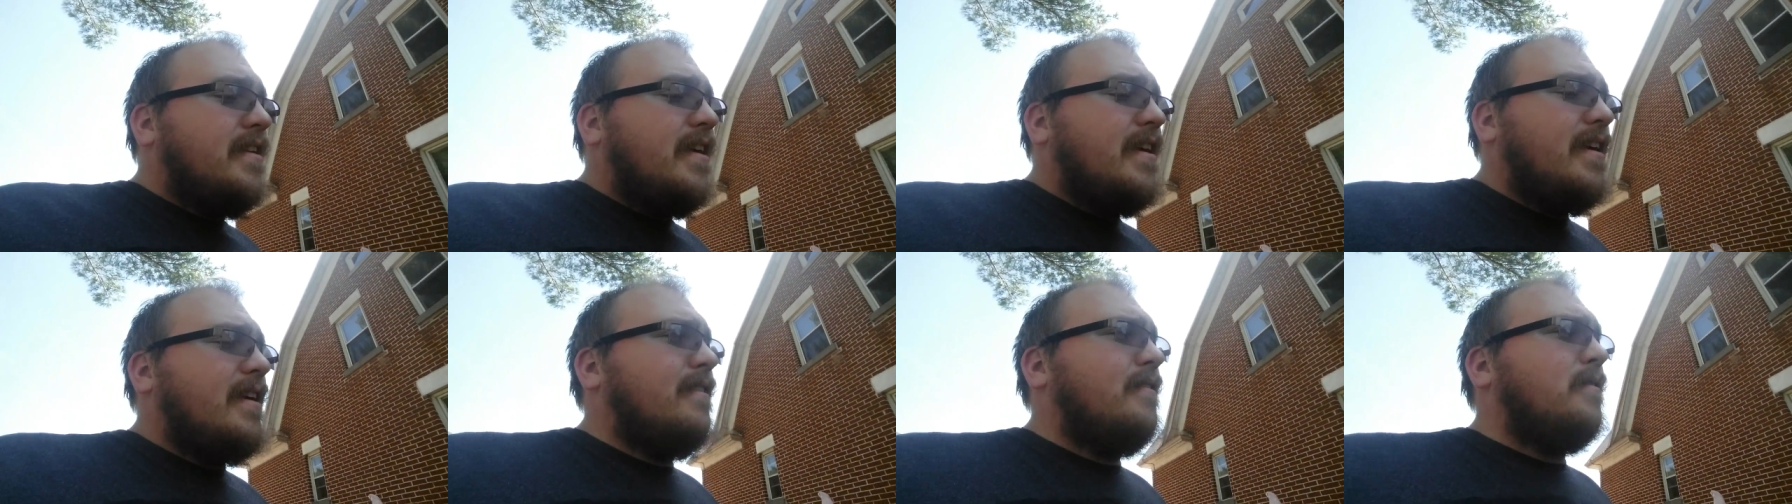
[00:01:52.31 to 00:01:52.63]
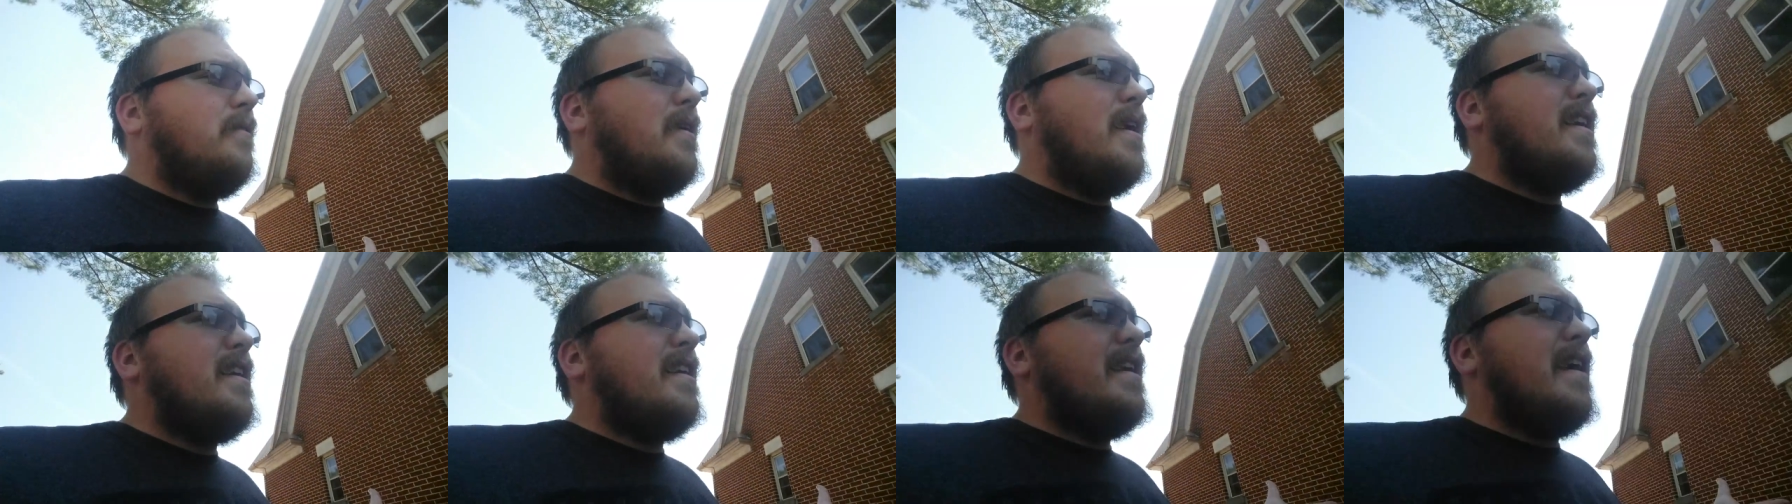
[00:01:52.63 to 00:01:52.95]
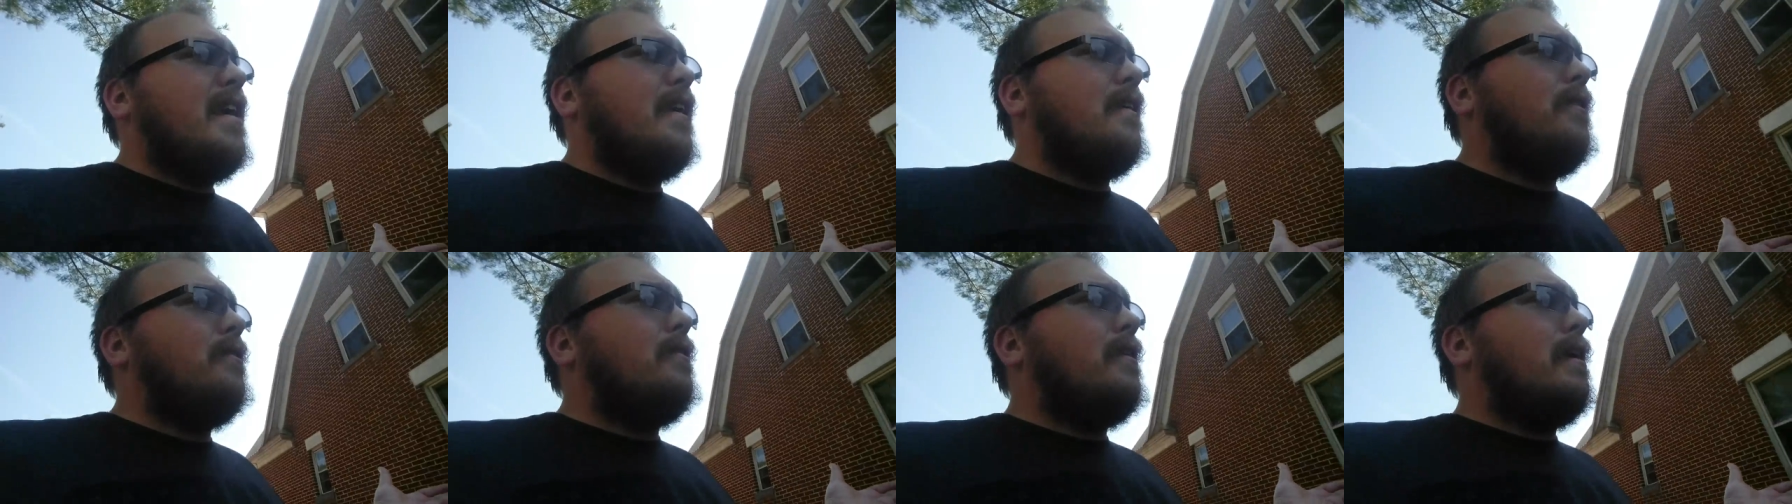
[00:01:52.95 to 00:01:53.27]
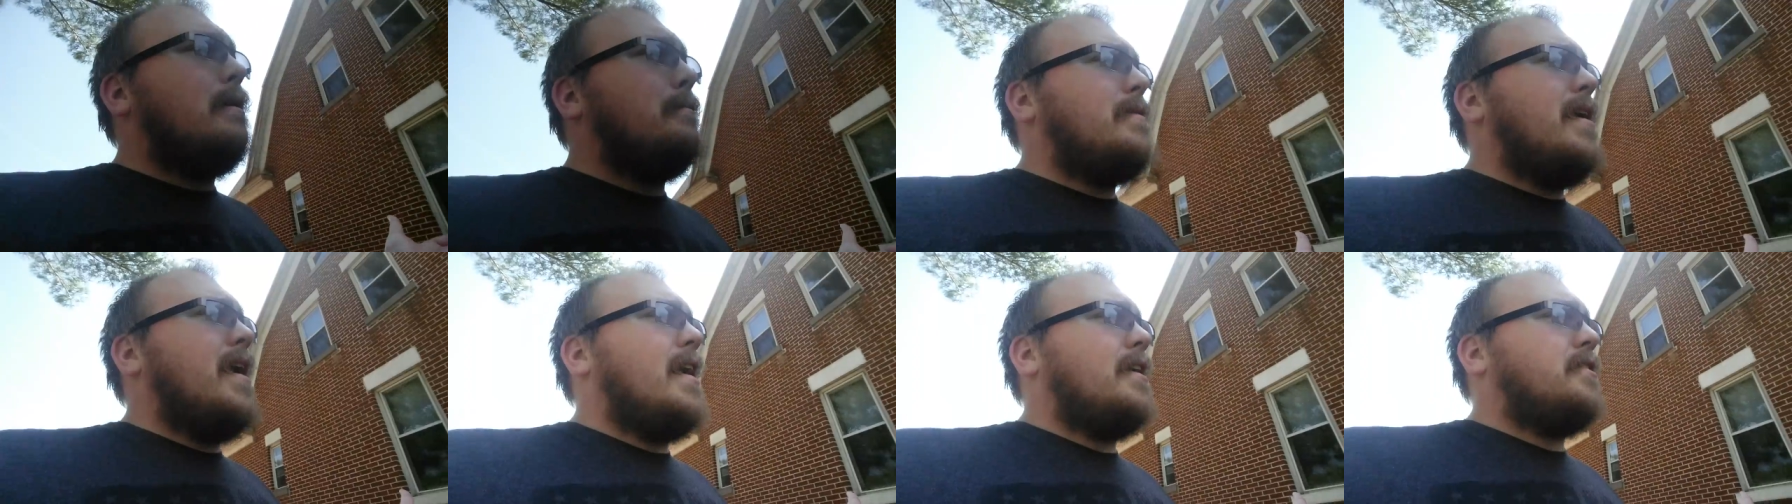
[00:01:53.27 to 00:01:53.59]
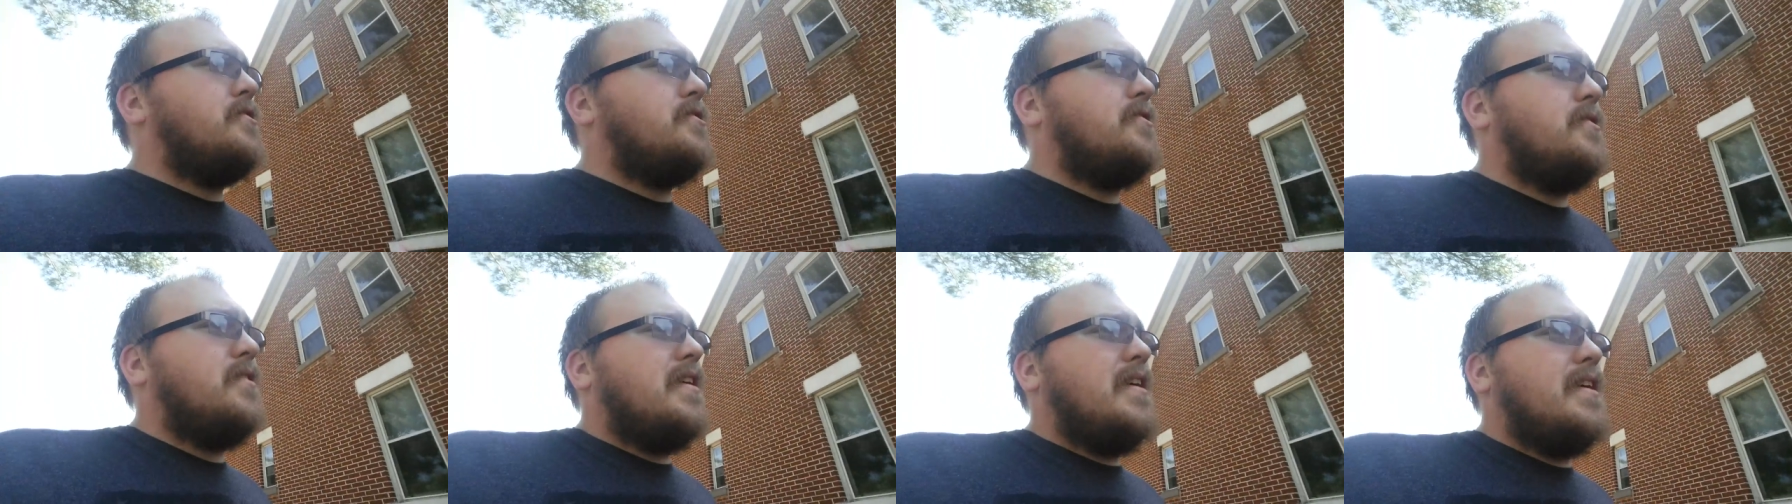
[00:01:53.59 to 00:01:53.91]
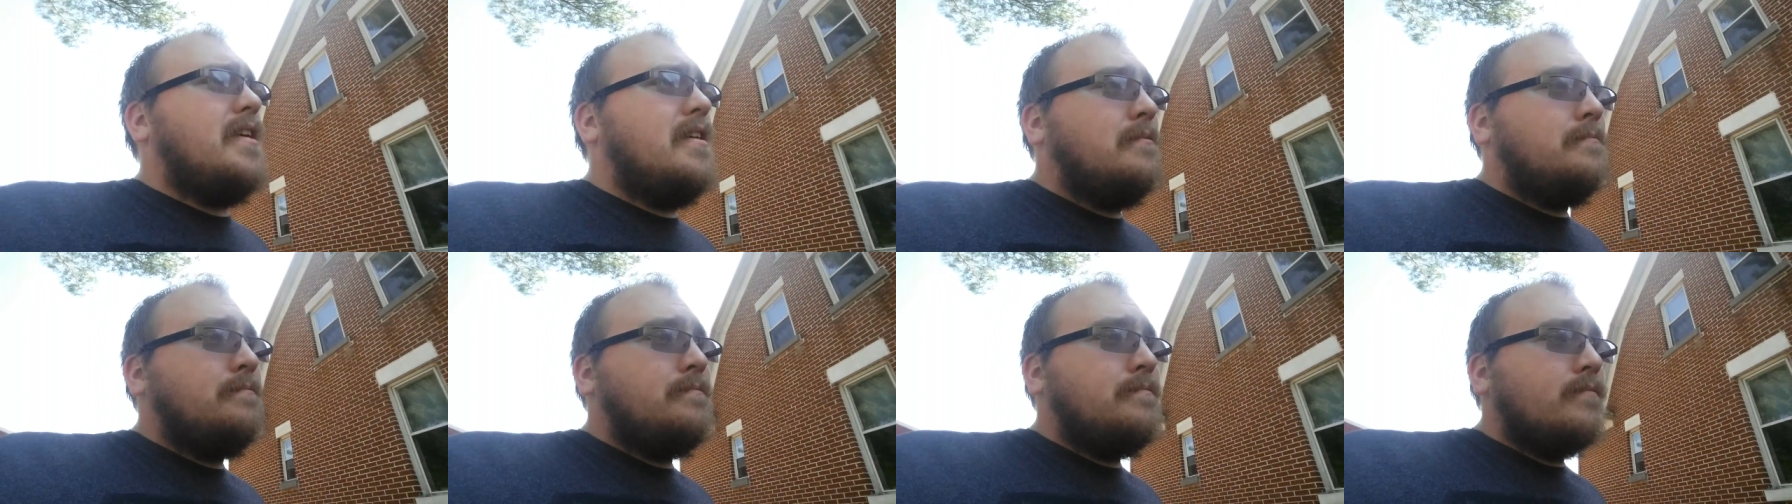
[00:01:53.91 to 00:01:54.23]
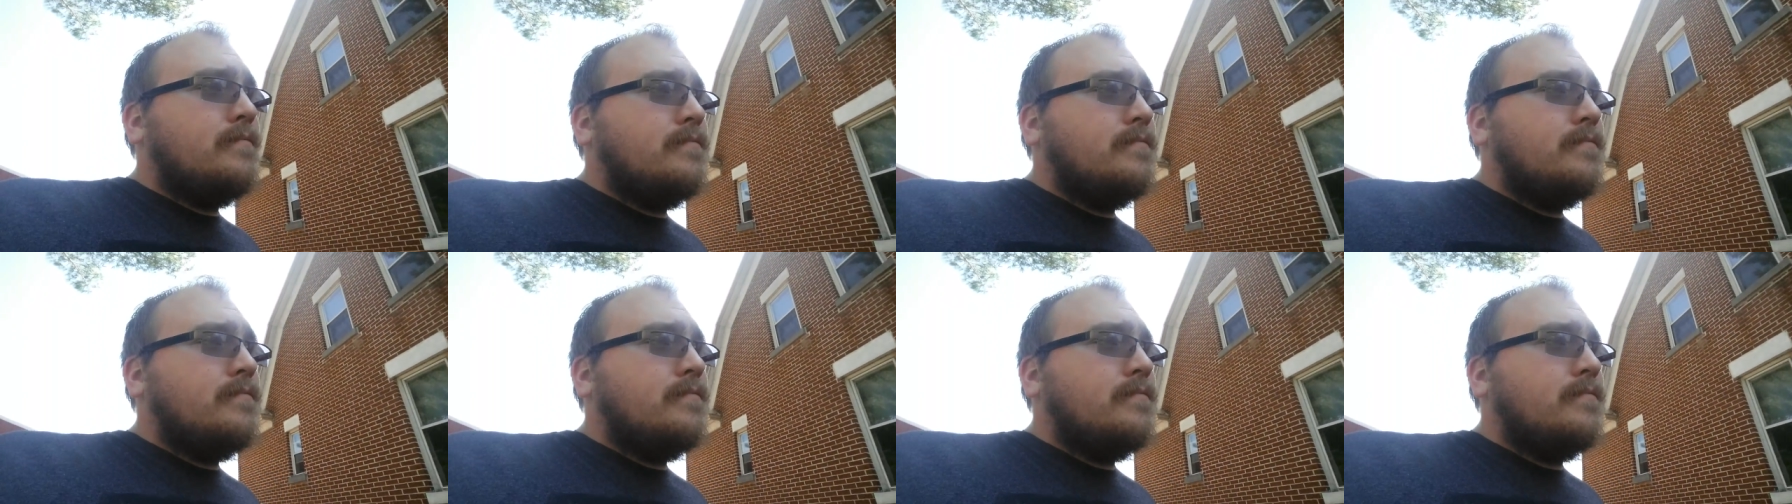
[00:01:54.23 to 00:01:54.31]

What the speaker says: Like, right now, I'm actually